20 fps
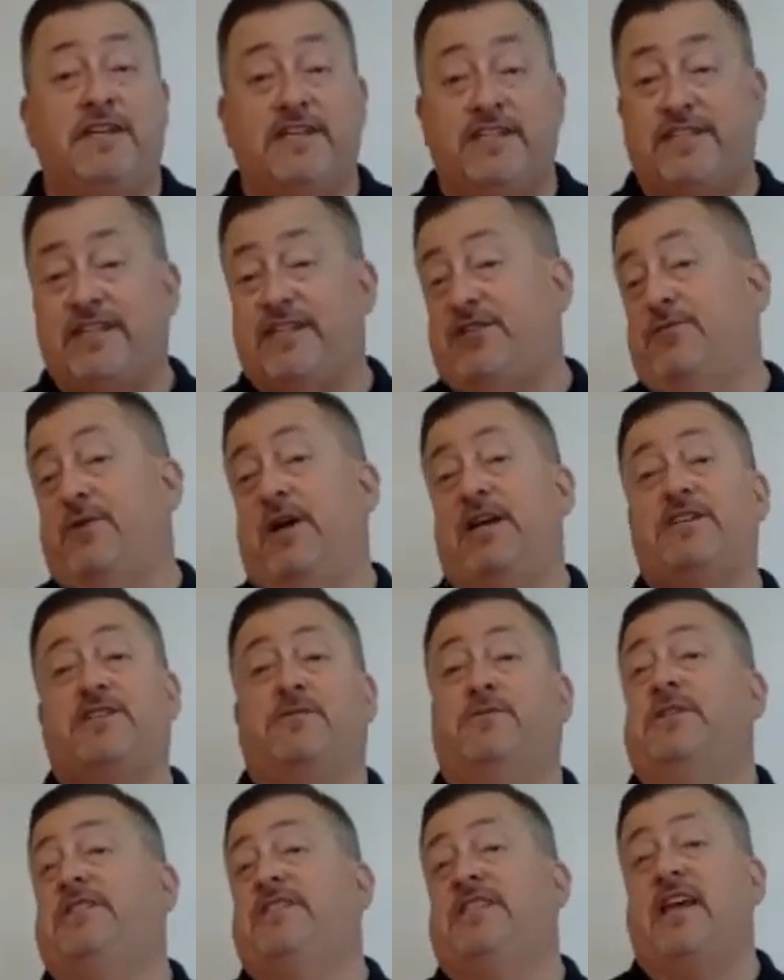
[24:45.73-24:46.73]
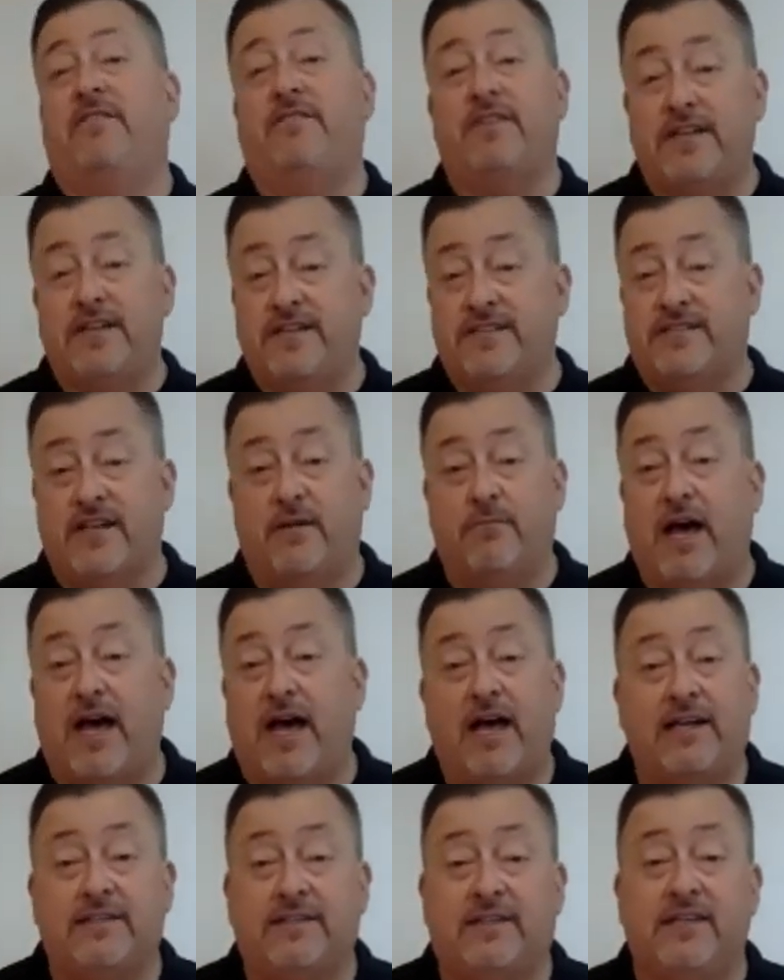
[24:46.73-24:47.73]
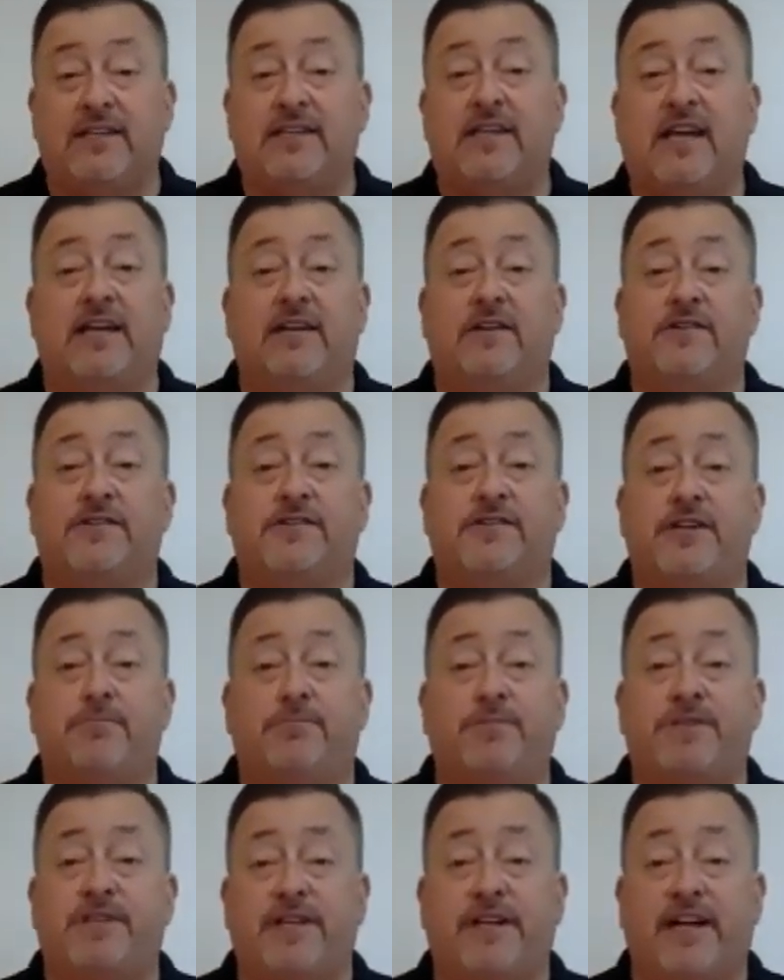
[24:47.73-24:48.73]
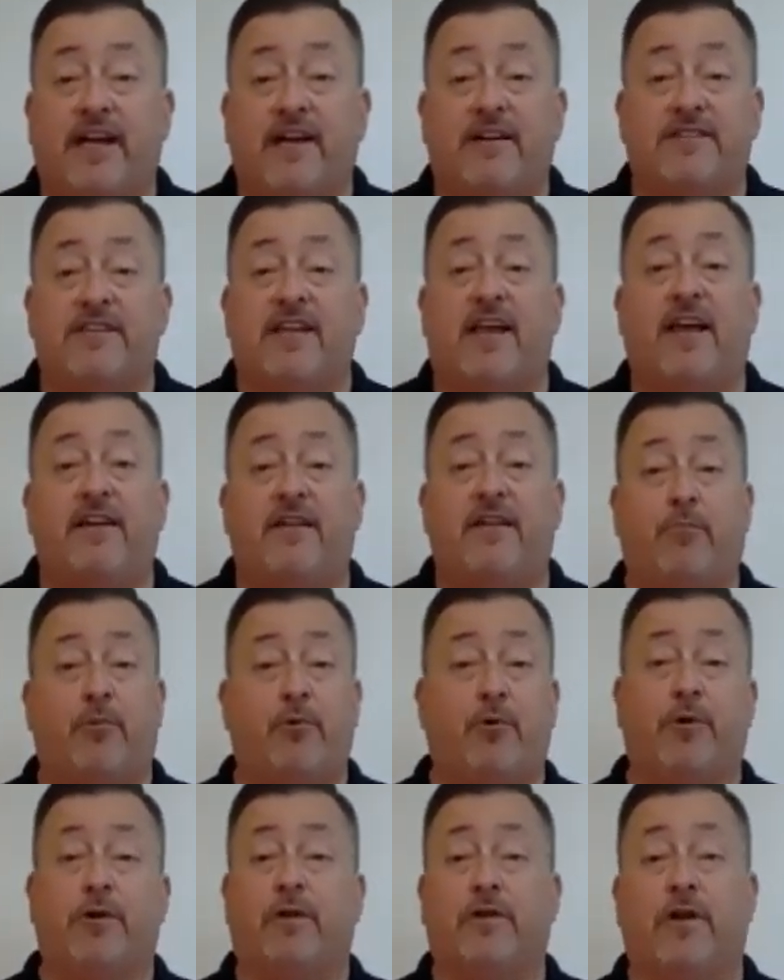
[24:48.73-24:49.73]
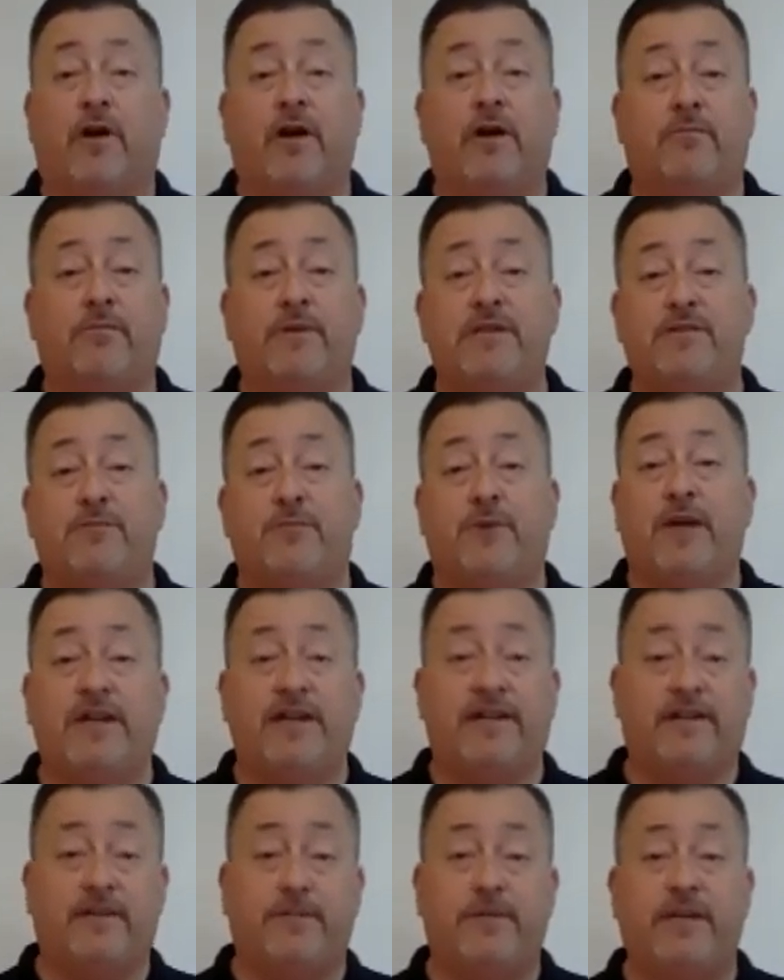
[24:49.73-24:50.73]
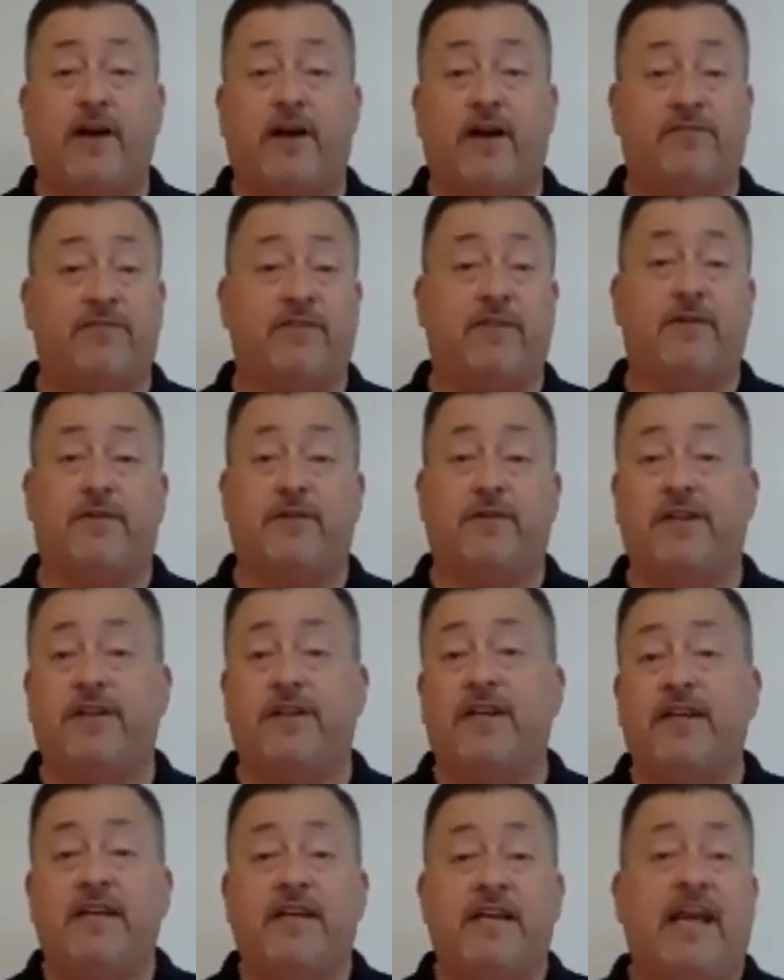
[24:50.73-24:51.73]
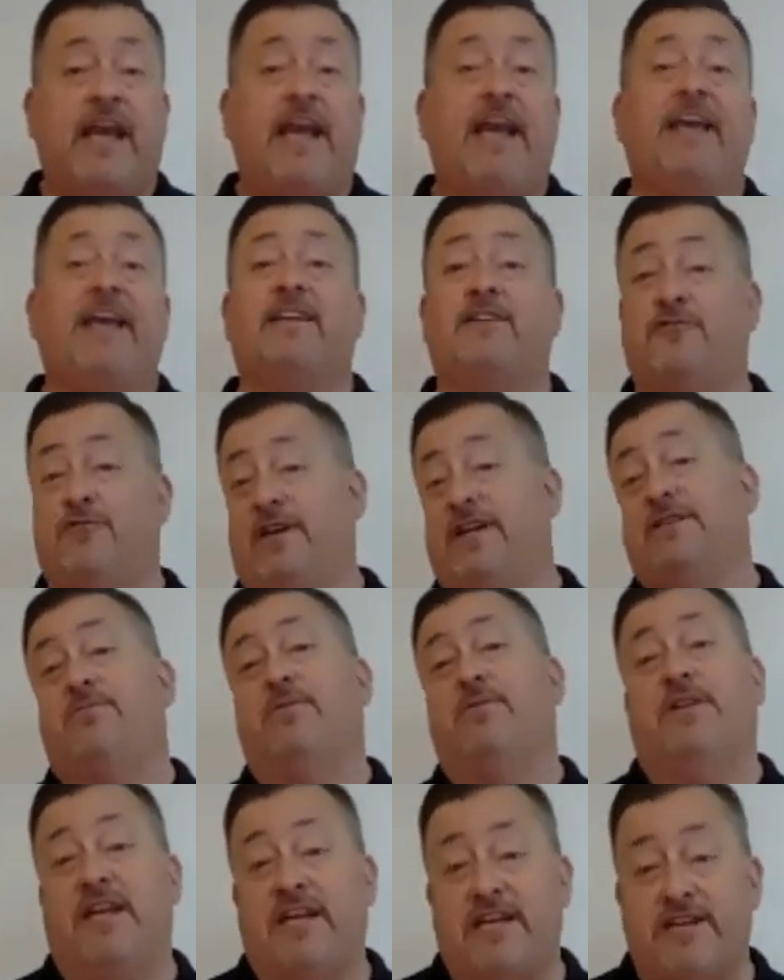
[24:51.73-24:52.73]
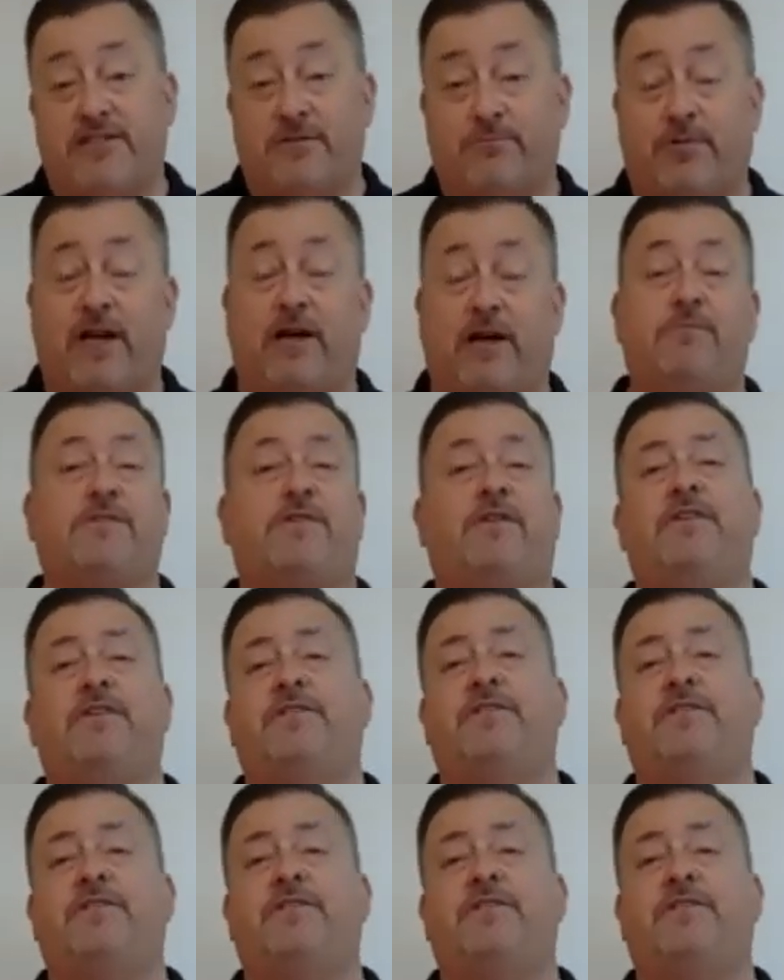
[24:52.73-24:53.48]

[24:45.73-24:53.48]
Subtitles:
situation with 70 some odd container ships sitting outside of the Port of Long Beach waiting to be offloaded, and the transportation problem. So